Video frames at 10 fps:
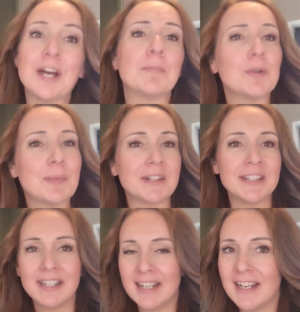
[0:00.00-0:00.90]

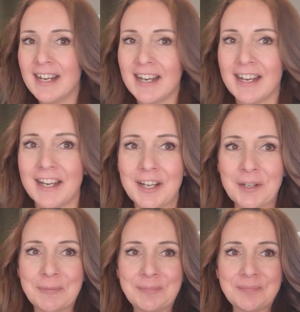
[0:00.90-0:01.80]
Blooper.
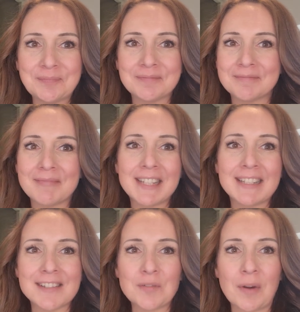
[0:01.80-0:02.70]
Um,
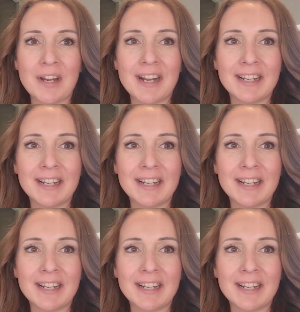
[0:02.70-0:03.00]
let's try that